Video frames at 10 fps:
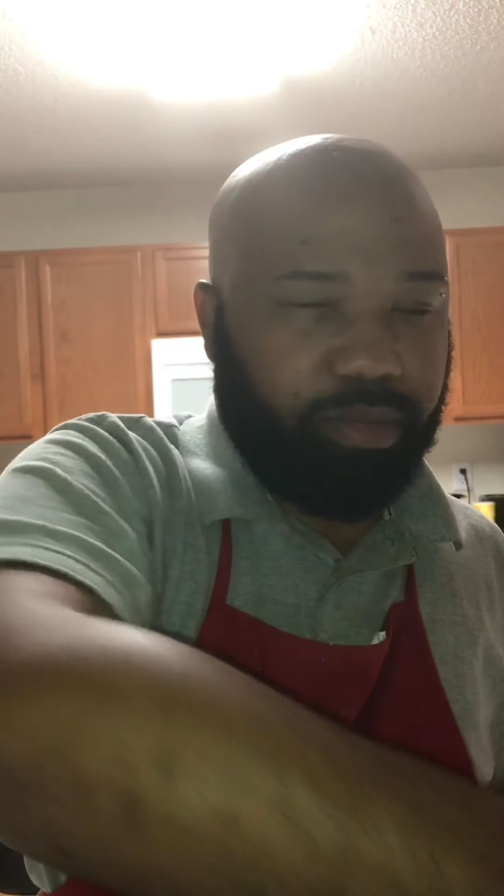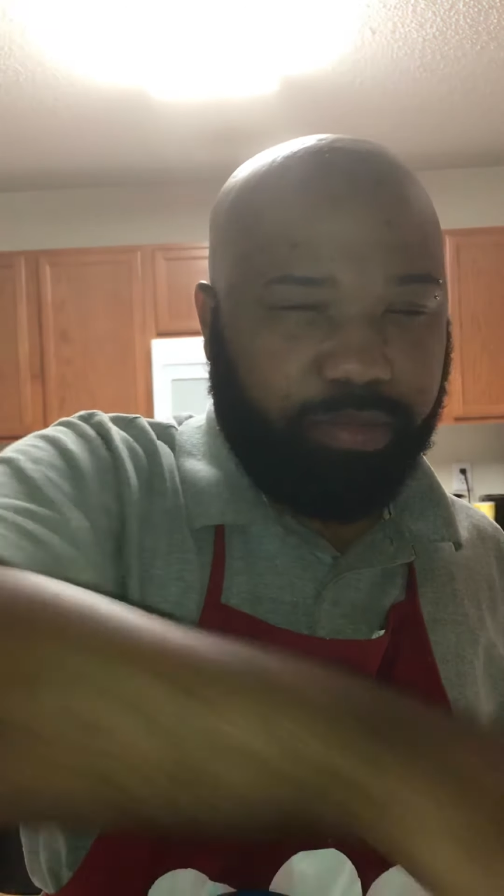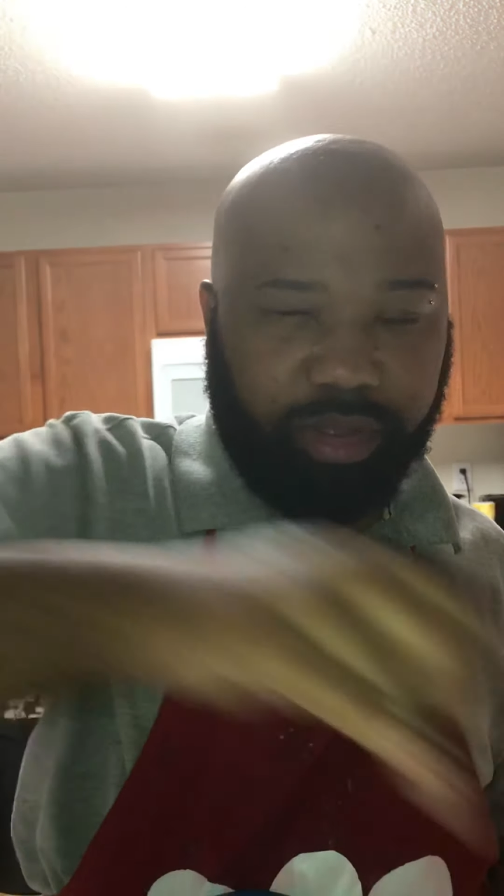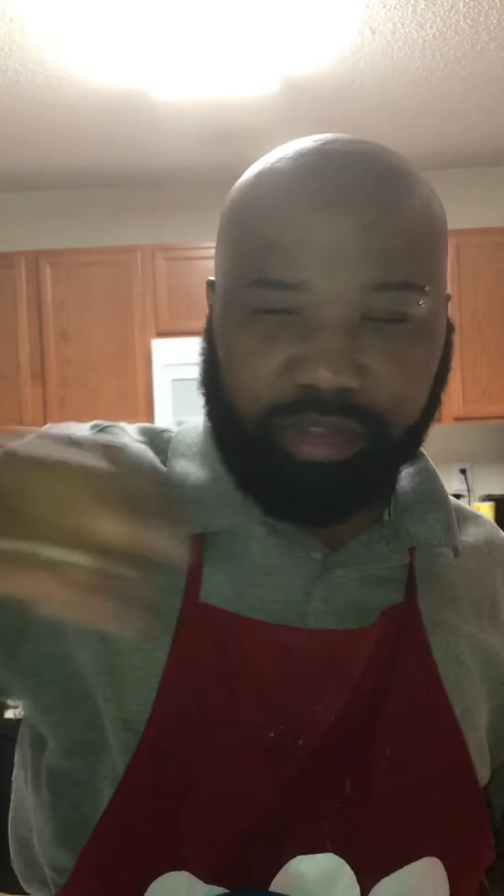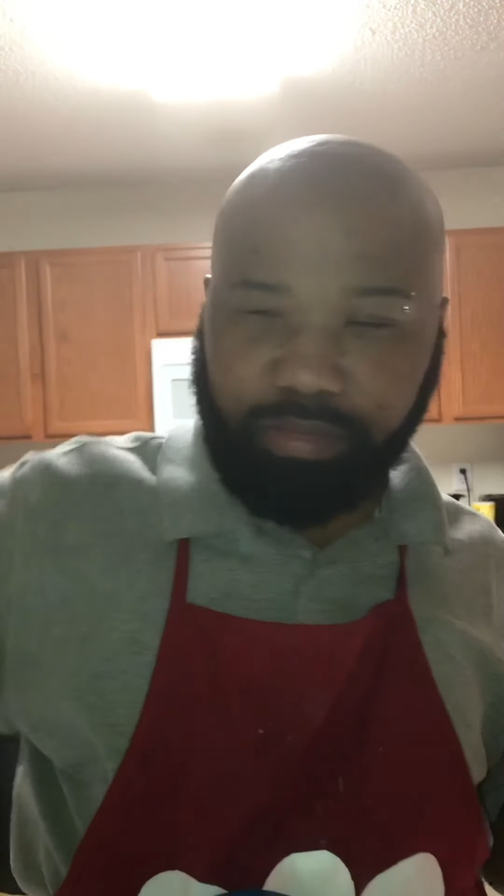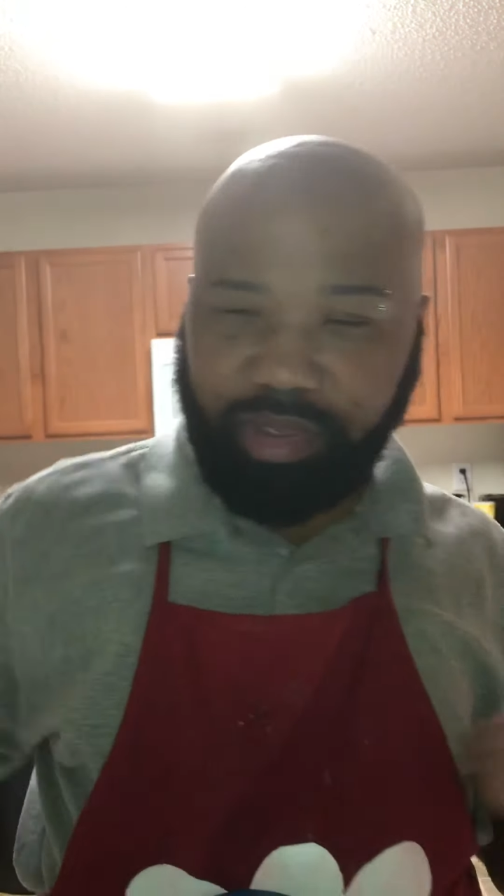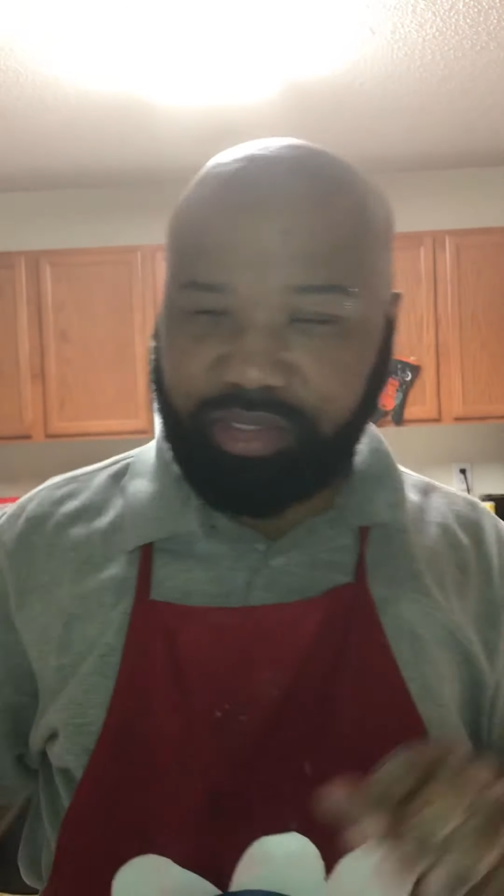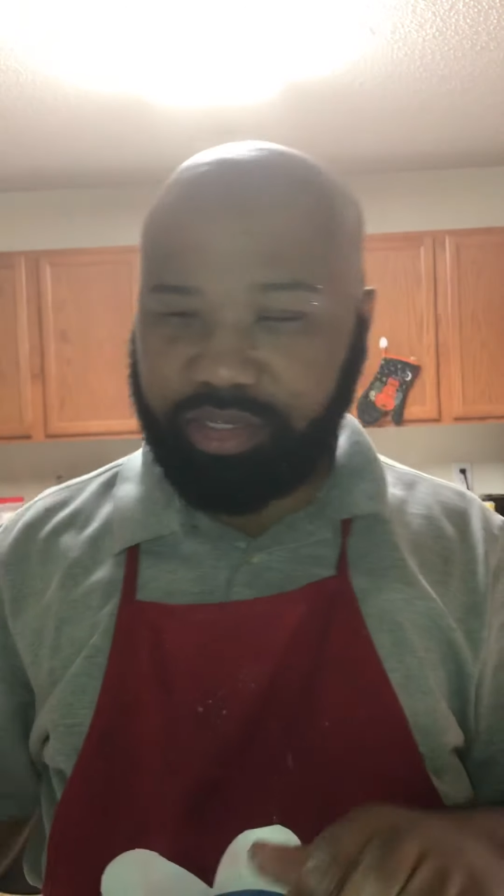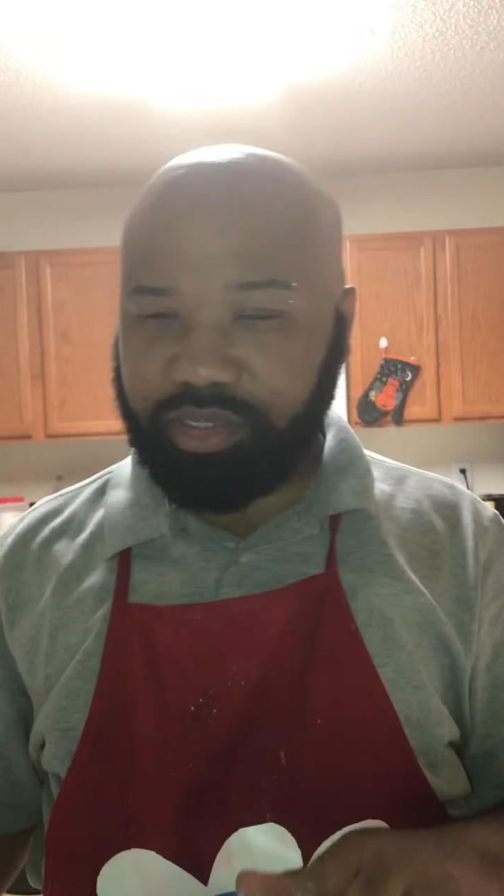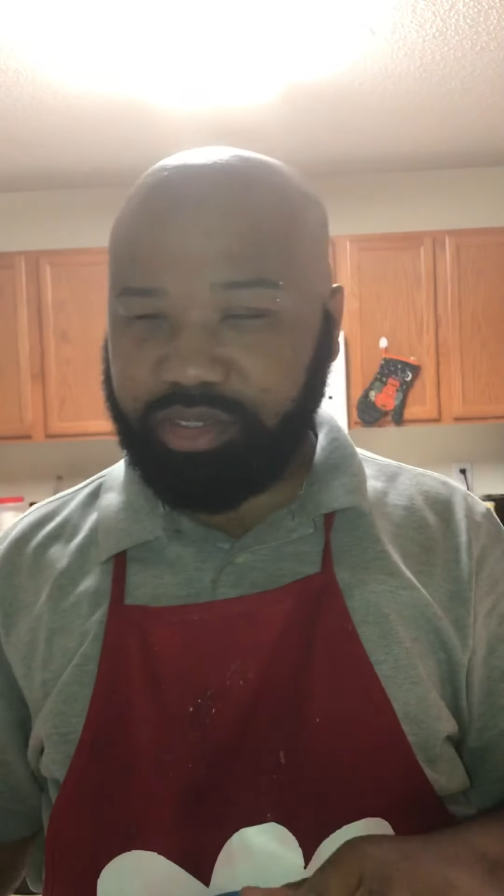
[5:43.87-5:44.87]
About to
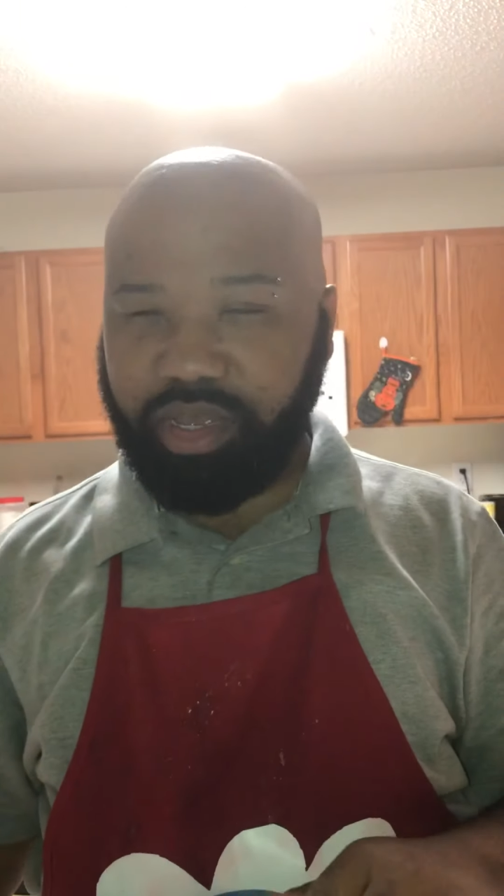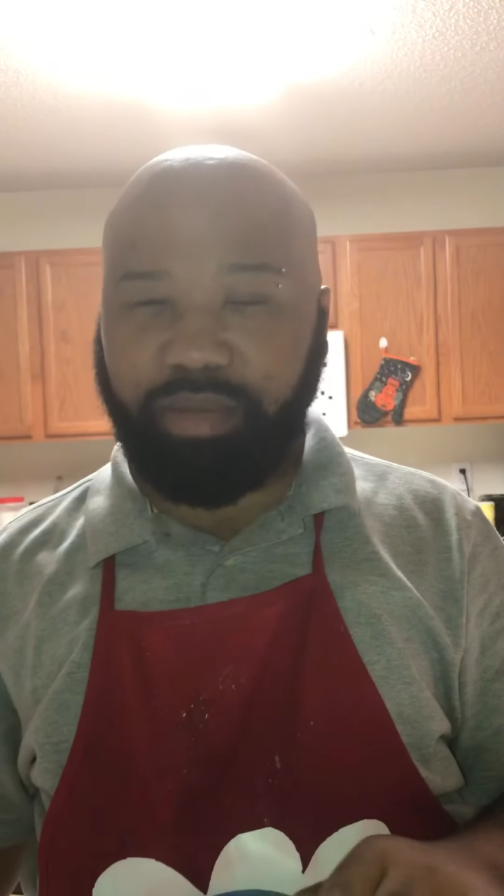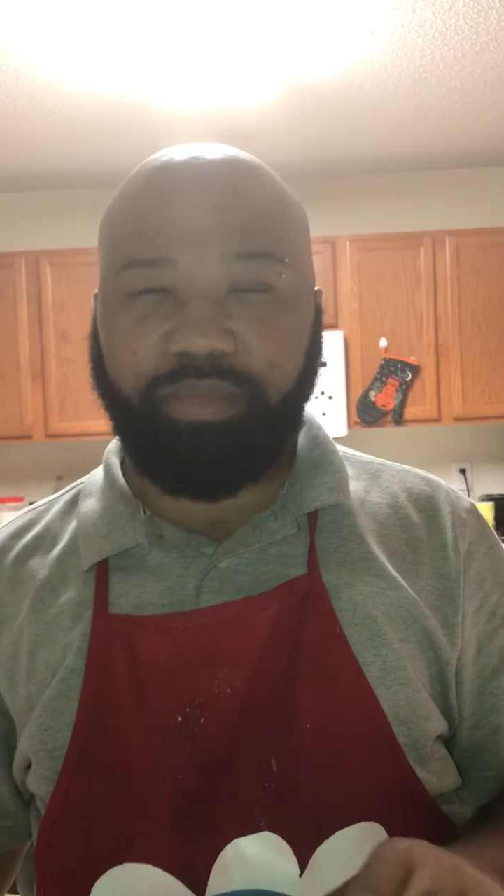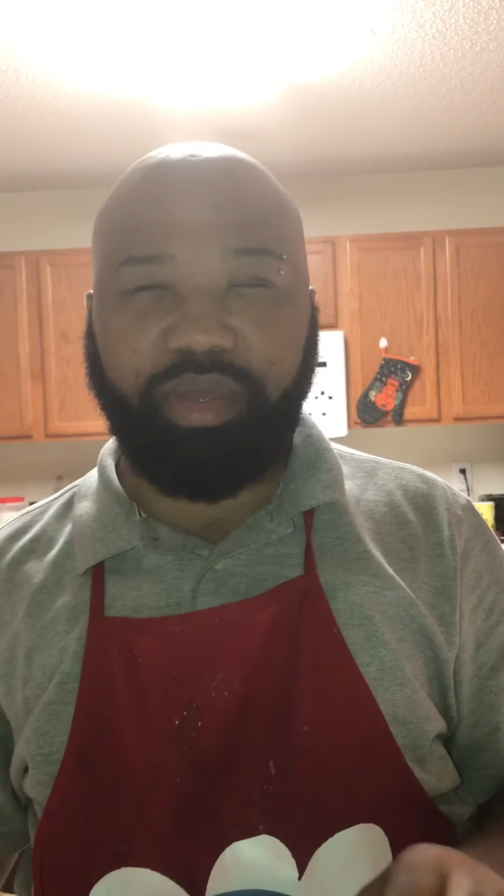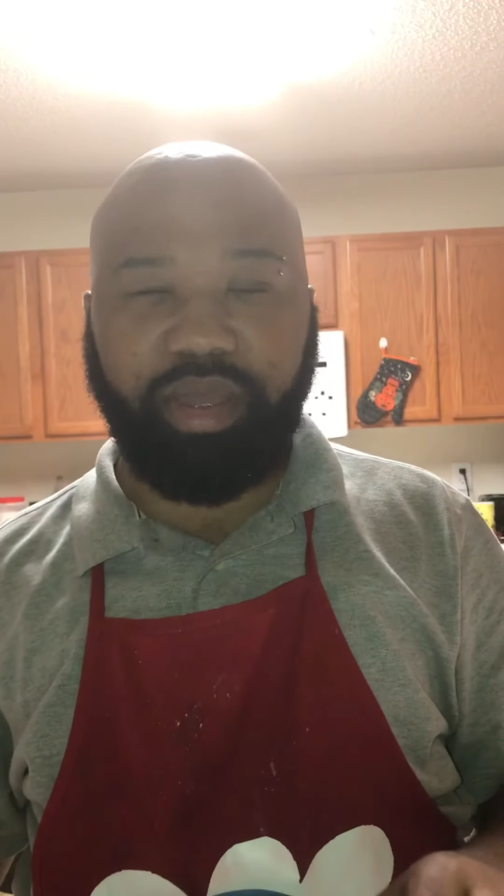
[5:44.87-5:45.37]
mix this up.